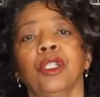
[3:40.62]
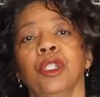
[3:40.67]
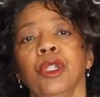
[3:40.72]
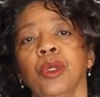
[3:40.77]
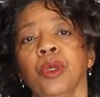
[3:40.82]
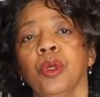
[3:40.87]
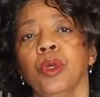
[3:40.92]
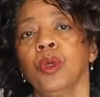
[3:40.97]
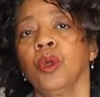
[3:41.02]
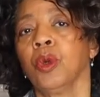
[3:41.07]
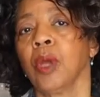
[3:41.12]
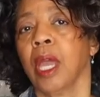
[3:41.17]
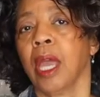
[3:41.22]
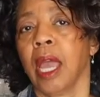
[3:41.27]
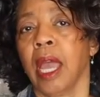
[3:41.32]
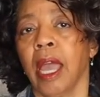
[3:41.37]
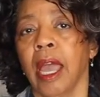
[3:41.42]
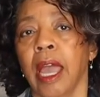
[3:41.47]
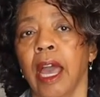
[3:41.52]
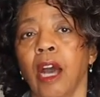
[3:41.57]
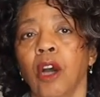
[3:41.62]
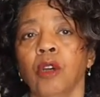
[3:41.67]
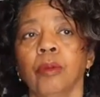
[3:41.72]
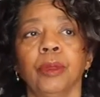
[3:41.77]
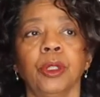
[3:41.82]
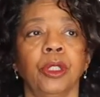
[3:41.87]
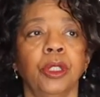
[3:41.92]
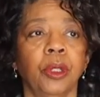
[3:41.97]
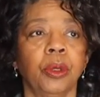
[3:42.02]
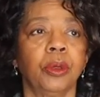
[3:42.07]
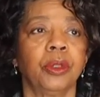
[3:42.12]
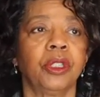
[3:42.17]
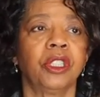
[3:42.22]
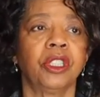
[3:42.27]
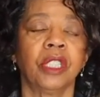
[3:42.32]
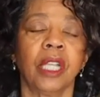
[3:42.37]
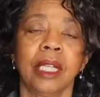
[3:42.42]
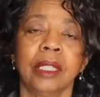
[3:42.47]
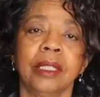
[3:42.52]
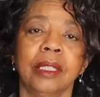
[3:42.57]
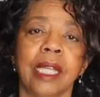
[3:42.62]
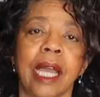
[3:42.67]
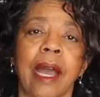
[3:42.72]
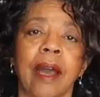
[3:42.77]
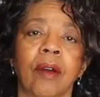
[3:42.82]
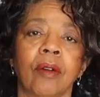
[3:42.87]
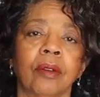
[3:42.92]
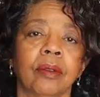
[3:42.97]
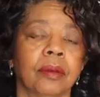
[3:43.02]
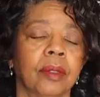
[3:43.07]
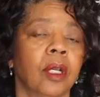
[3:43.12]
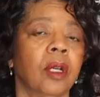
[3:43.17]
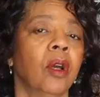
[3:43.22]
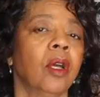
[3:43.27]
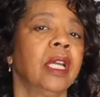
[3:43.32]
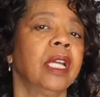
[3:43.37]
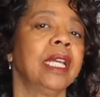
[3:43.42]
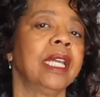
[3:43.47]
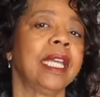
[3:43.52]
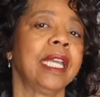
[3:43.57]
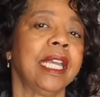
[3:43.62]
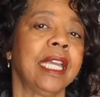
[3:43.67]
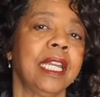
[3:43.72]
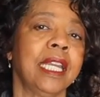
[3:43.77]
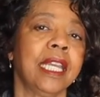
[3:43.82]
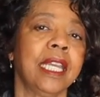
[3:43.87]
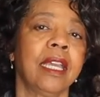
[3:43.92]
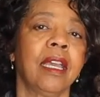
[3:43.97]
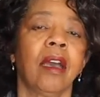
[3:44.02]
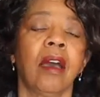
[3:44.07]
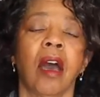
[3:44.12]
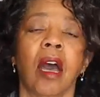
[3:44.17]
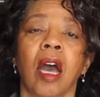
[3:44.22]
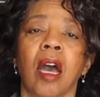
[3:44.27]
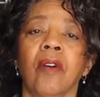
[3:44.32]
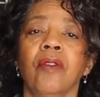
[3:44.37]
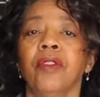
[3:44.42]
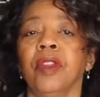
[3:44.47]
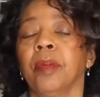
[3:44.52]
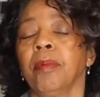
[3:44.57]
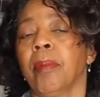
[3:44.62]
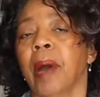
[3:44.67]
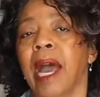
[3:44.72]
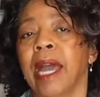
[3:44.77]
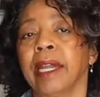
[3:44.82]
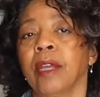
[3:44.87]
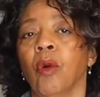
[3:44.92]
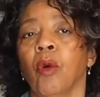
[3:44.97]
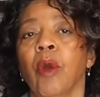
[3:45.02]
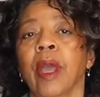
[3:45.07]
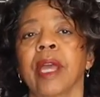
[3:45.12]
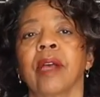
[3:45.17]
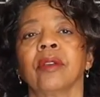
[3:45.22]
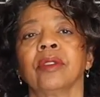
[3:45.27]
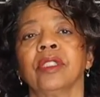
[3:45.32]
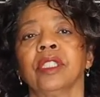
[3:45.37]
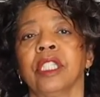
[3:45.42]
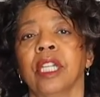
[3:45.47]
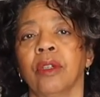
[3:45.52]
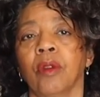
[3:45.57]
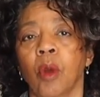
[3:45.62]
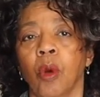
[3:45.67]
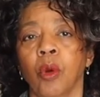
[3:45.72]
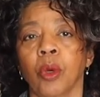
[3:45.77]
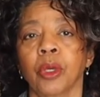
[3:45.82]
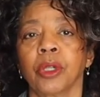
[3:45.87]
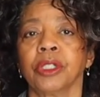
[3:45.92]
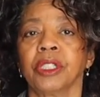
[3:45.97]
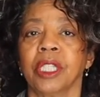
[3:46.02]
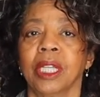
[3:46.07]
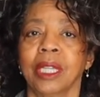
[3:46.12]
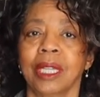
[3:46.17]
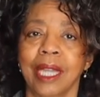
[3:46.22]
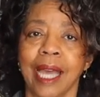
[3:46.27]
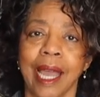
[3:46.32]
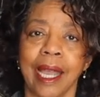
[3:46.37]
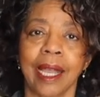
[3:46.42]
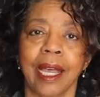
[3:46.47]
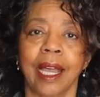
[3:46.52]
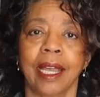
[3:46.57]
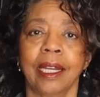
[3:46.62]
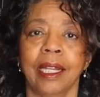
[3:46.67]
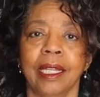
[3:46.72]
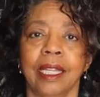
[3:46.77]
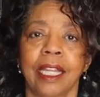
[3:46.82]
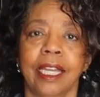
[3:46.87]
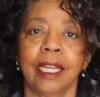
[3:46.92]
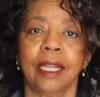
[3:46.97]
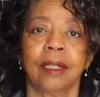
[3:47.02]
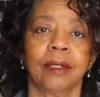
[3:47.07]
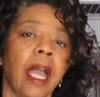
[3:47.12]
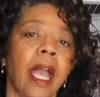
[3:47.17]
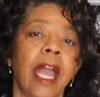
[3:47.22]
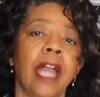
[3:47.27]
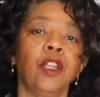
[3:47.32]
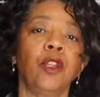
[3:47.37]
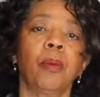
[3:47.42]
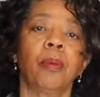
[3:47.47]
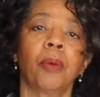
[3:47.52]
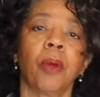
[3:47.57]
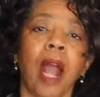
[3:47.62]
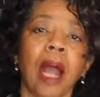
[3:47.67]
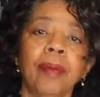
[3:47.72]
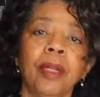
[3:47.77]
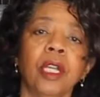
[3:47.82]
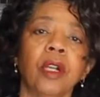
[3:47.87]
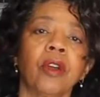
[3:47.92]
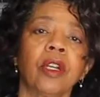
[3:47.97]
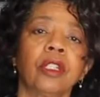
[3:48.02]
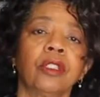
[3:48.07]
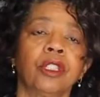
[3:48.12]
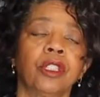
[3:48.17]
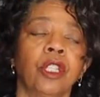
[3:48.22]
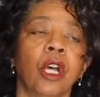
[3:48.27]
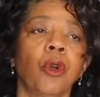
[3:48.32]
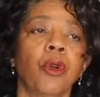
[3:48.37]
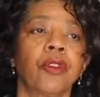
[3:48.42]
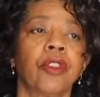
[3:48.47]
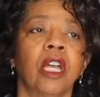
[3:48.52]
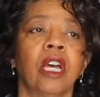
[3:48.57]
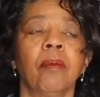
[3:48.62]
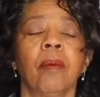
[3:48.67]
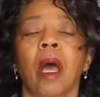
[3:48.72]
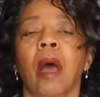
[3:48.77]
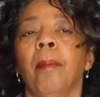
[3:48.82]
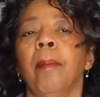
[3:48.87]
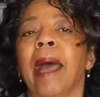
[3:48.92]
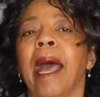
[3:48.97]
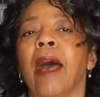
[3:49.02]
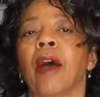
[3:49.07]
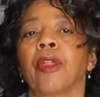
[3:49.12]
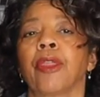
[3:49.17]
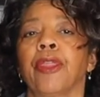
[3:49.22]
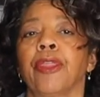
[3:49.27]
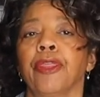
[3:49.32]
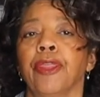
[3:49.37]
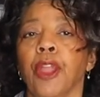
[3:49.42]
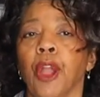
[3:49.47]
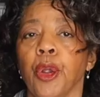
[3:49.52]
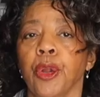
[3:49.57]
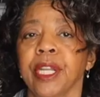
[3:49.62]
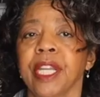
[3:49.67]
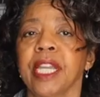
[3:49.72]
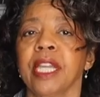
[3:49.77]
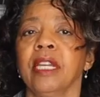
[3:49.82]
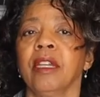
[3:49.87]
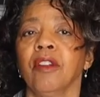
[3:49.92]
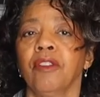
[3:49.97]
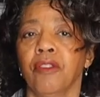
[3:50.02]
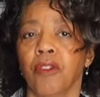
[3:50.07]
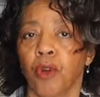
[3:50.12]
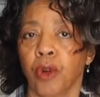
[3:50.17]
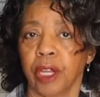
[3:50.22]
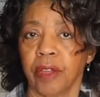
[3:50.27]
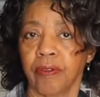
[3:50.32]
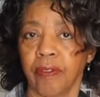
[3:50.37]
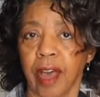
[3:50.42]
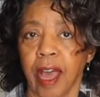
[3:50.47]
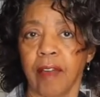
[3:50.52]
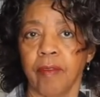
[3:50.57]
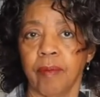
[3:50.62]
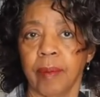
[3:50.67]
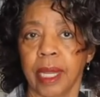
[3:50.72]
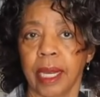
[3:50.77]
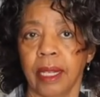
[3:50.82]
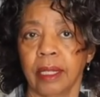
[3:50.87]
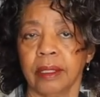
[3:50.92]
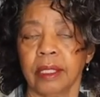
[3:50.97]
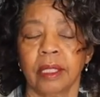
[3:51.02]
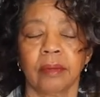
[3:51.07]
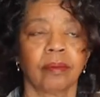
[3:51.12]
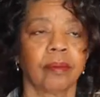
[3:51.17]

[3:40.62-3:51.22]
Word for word: to help to suds out any of the body oils and odors and that kind of thing. And you're probably going to soak them about 30 to 45 minutes.